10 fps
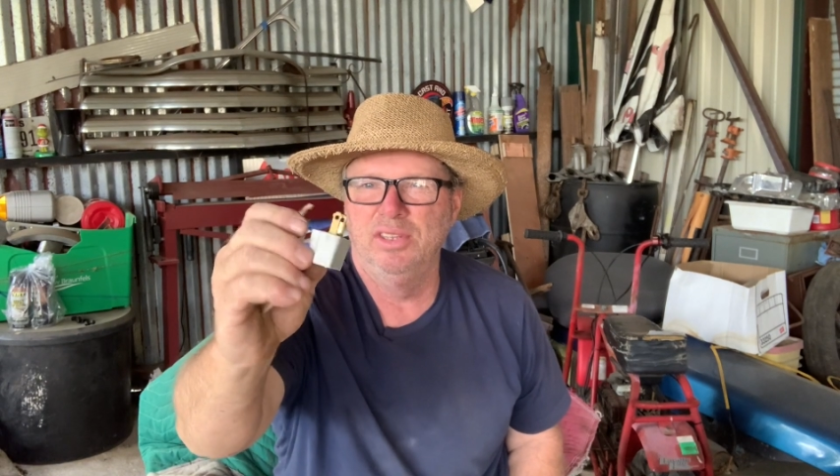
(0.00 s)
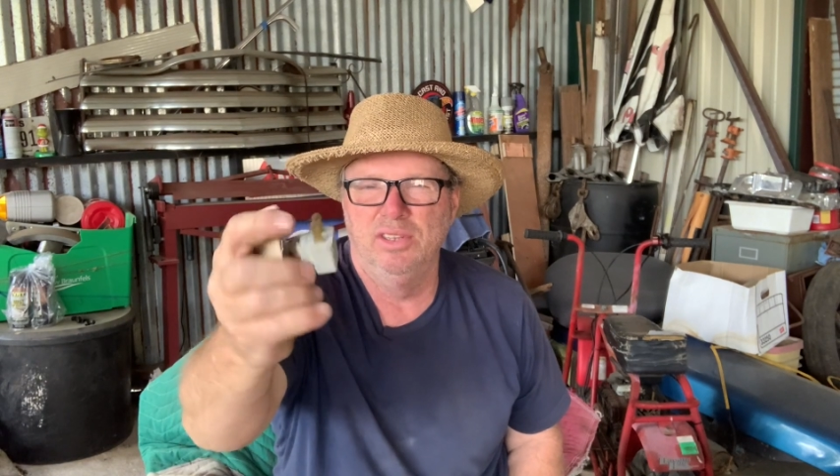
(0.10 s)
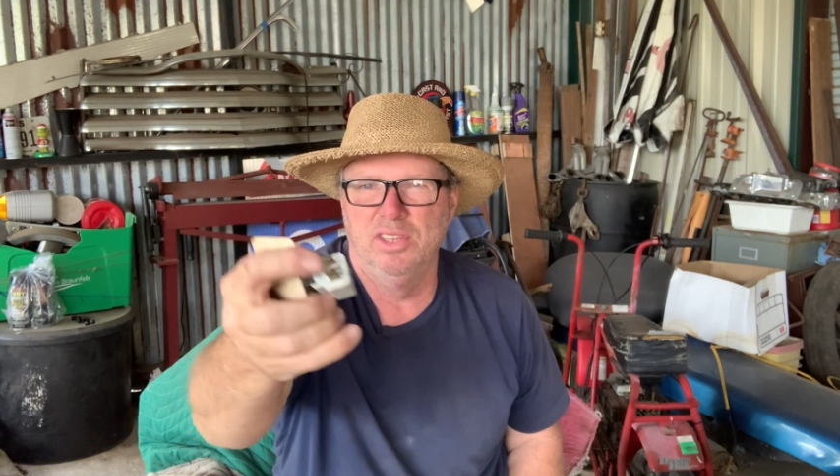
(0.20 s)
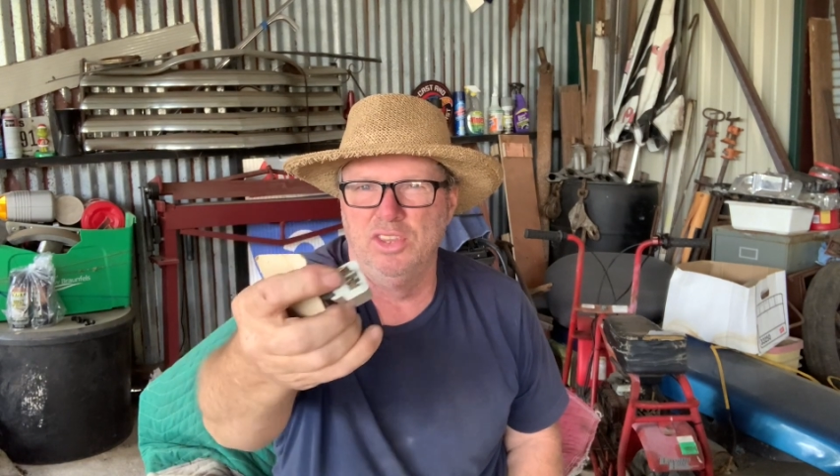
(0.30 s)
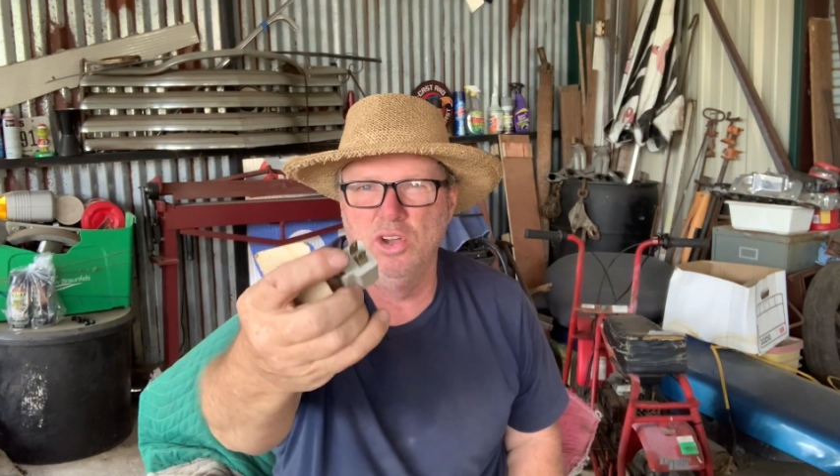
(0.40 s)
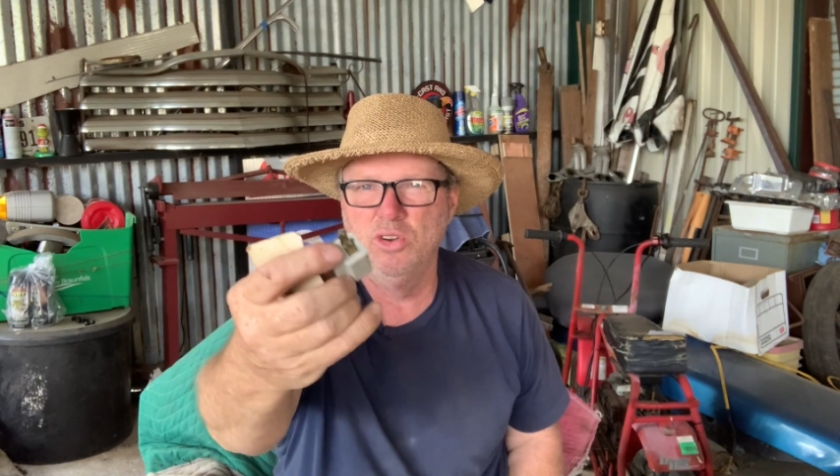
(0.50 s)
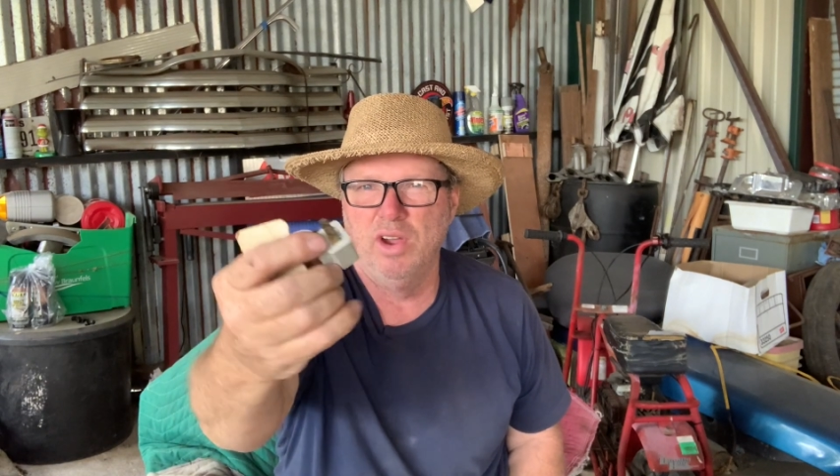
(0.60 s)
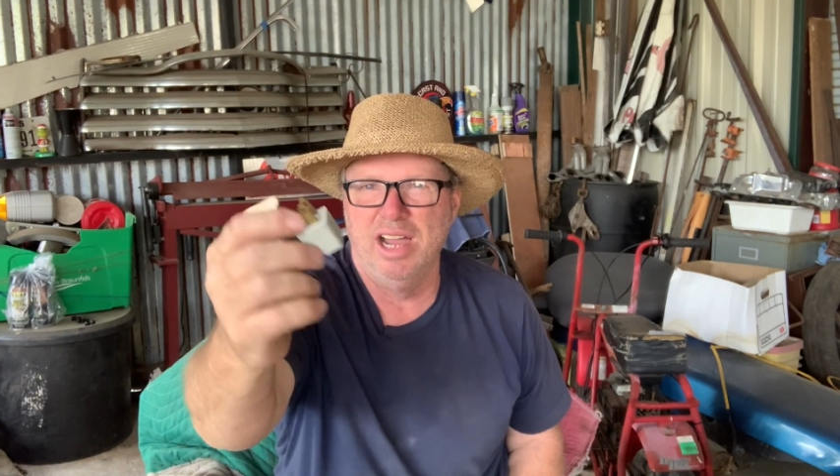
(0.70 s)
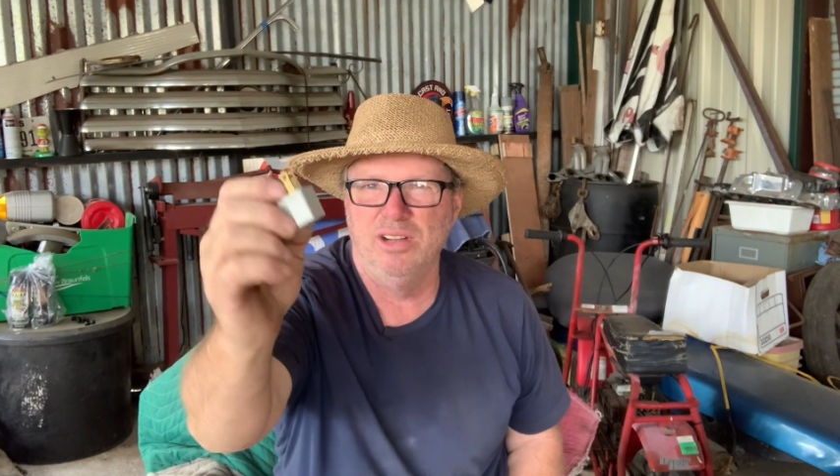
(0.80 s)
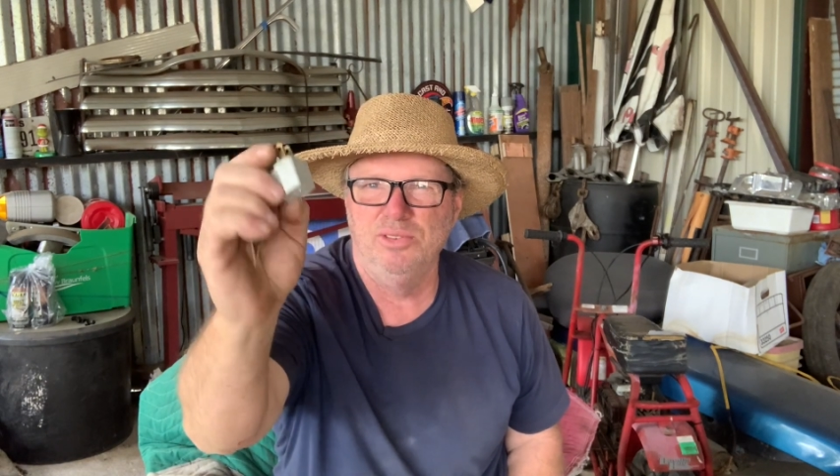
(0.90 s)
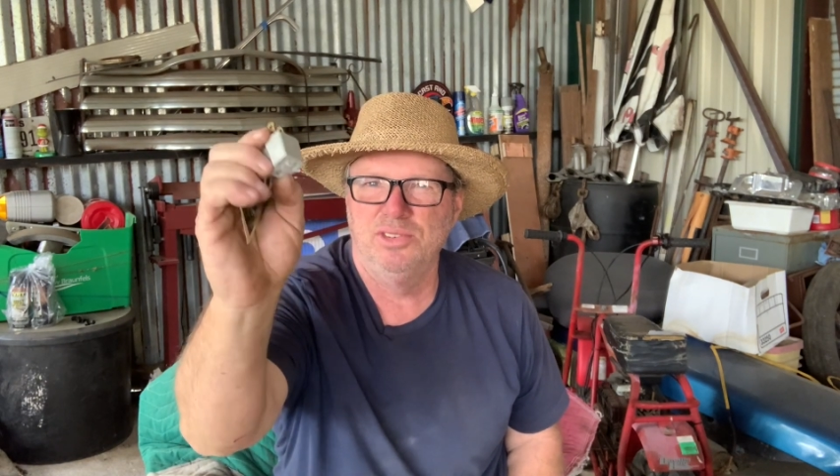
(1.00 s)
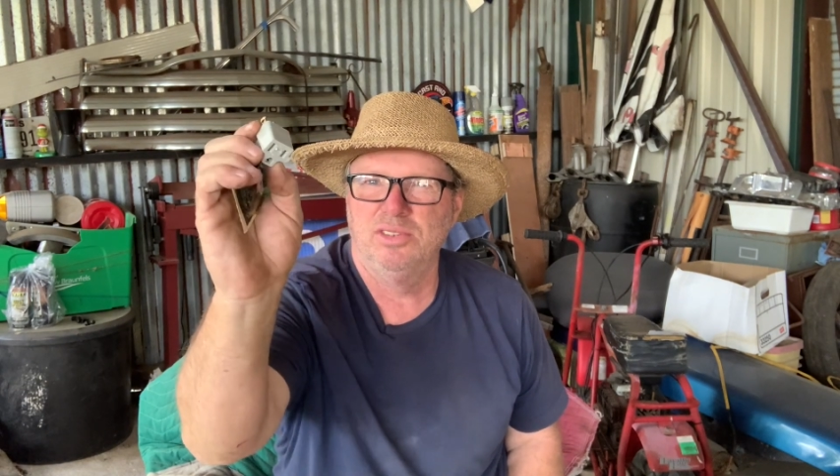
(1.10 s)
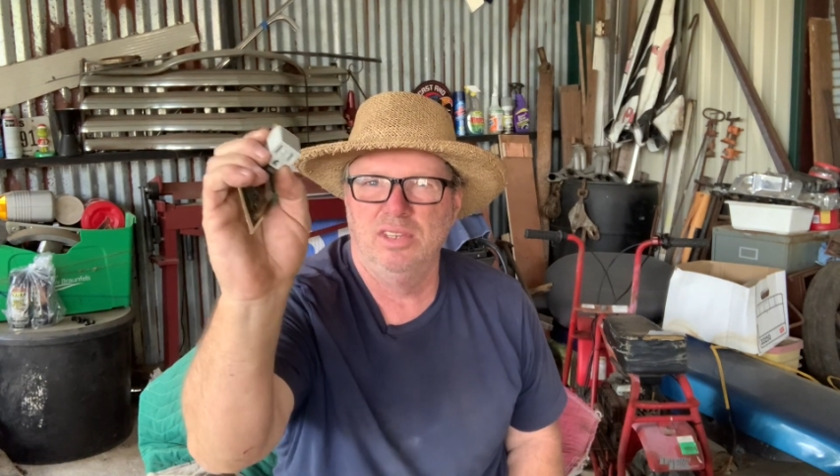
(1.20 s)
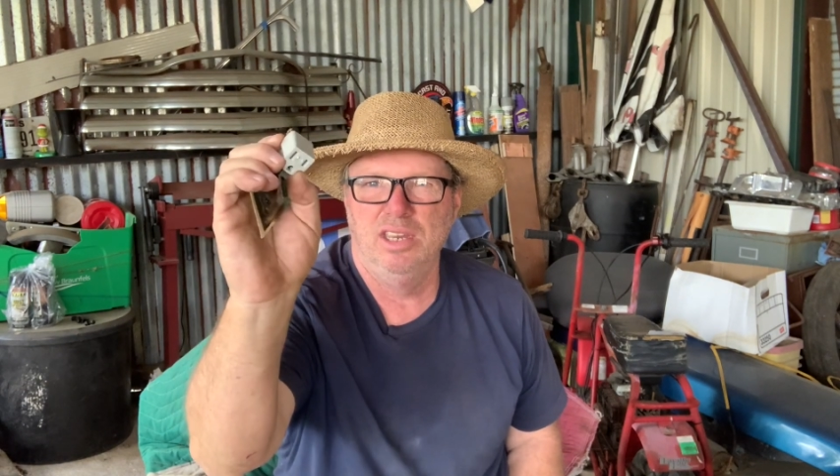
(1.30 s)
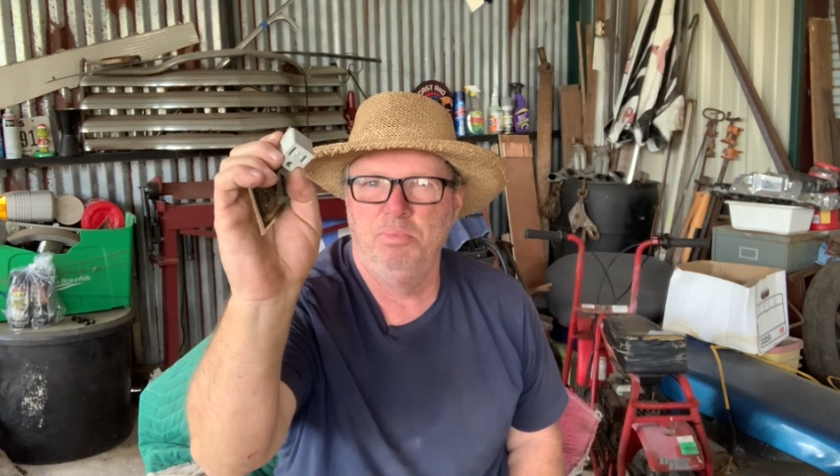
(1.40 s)
the no grounds,
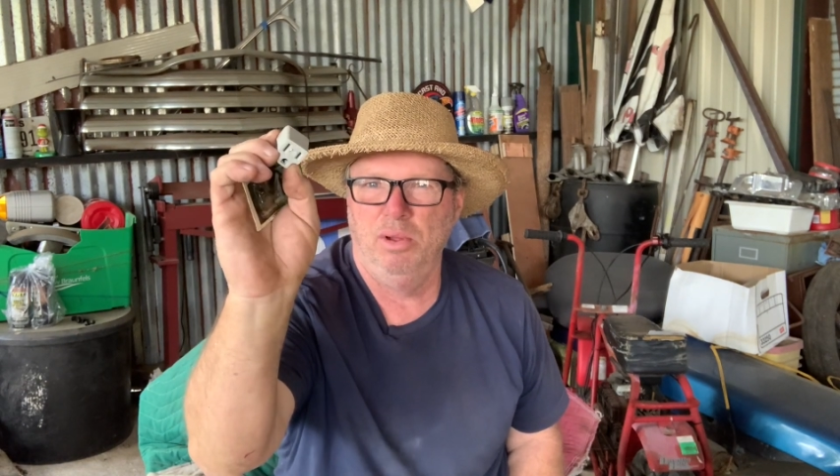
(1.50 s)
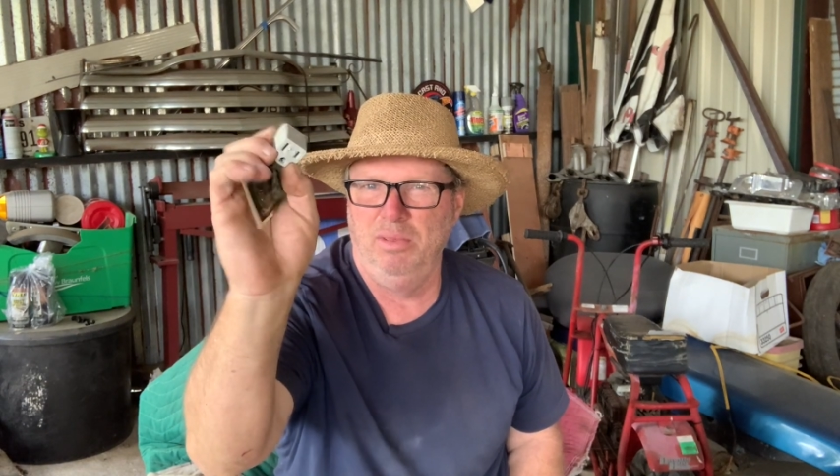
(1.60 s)
and you put,